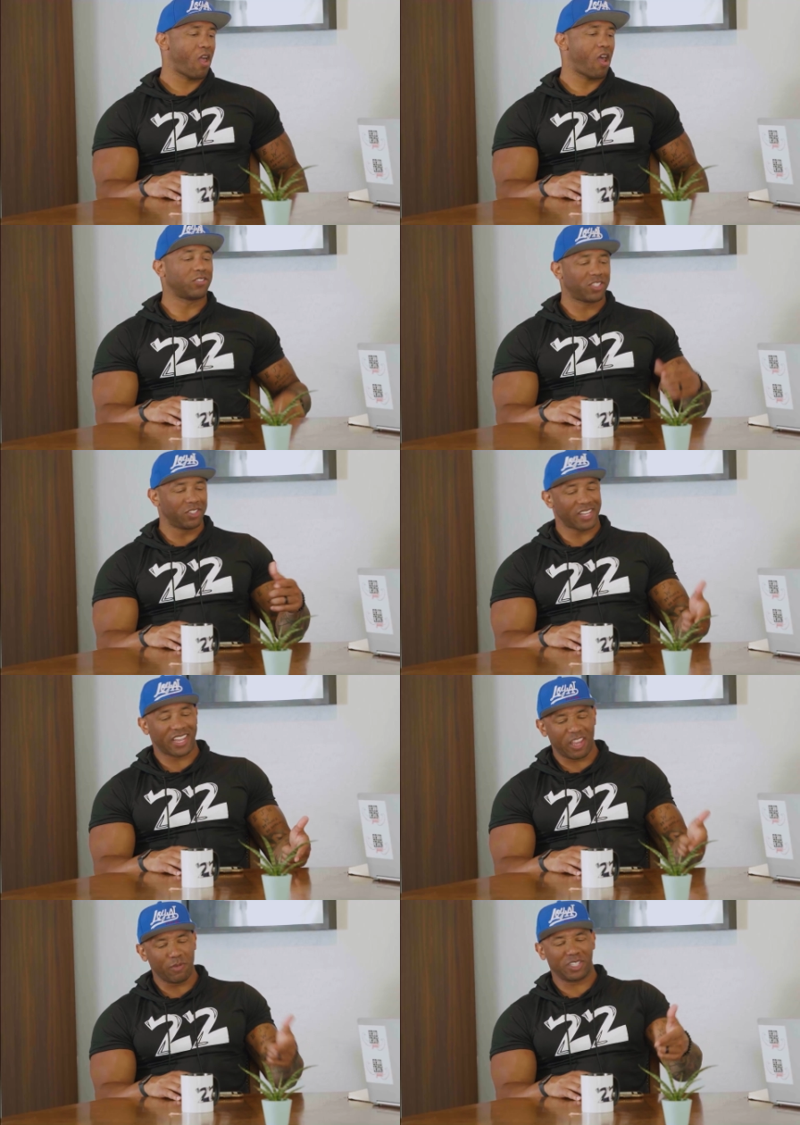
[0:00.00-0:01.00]
What? Oh, so you
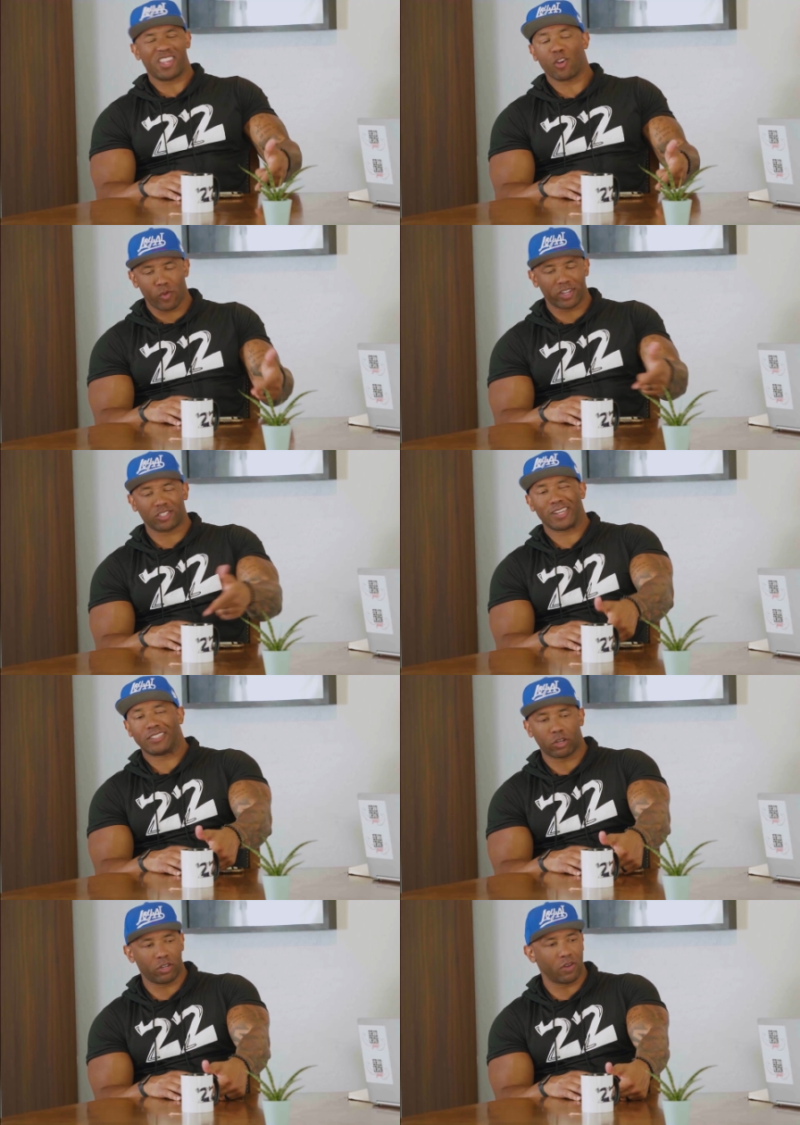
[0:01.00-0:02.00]
said he was the original
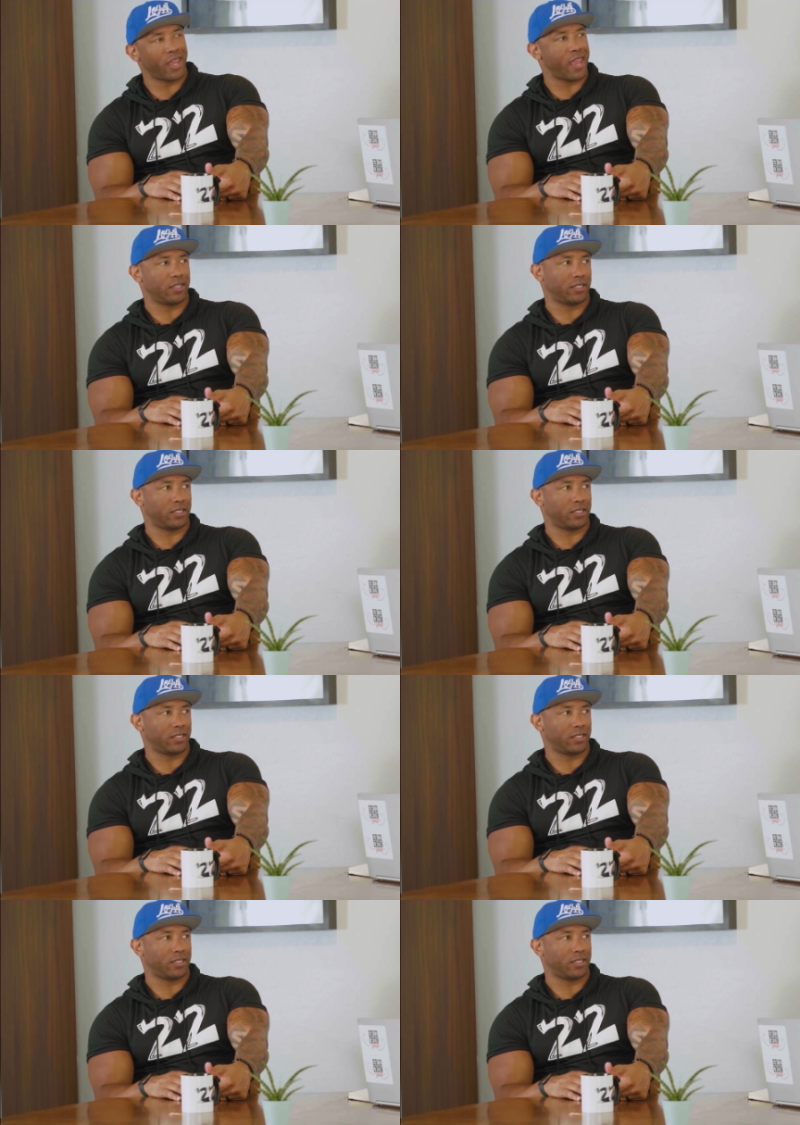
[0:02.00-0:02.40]
Antonio Gates.